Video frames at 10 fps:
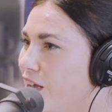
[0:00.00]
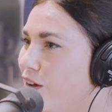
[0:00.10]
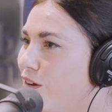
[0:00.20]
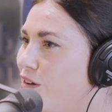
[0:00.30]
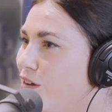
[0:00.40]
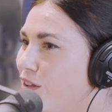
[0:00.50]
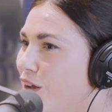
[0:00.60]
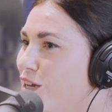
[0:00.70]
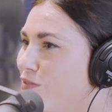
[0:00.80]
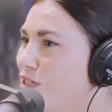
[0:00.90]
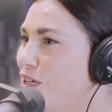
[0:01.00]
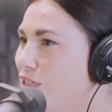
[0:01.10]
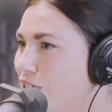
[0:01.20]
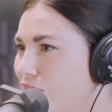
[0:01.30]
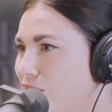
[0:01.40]
all kind of
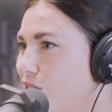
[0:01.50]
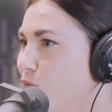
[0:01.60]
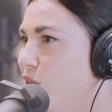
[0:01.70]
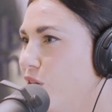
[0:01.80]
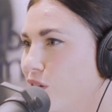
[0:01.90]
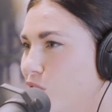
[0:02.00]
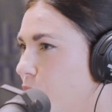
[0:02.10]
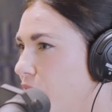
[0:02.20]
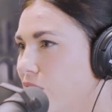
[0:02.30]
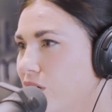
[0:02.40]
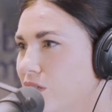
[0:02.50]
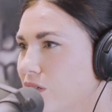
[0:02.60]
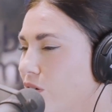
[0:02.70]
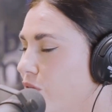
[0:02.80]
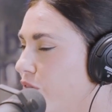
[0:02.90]
attendees, whether they're speakers
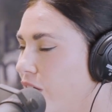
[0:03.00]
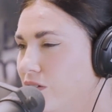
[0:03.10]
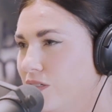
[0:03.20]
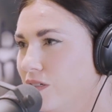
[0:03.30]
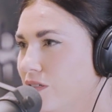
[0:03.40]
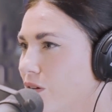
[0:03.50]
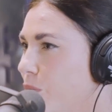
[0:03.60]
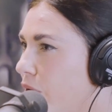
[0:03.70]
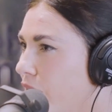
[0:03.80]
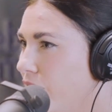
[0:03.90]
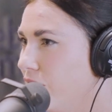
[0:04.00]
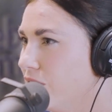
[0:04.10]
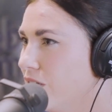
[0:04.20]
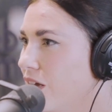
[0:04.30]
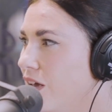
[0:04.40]
or founders or partners.